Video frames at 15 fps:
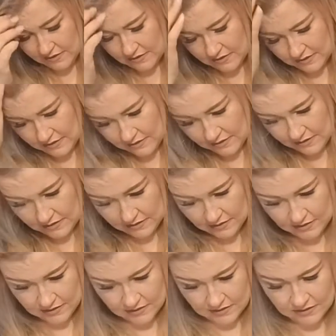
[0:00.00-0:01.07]

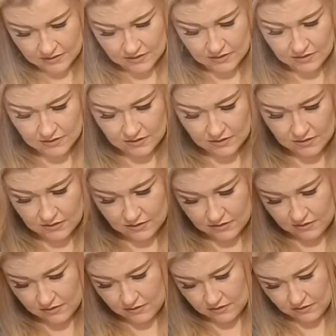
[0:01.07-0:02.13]

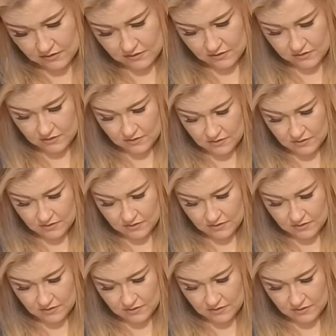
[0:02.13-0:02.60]
(no one is talking)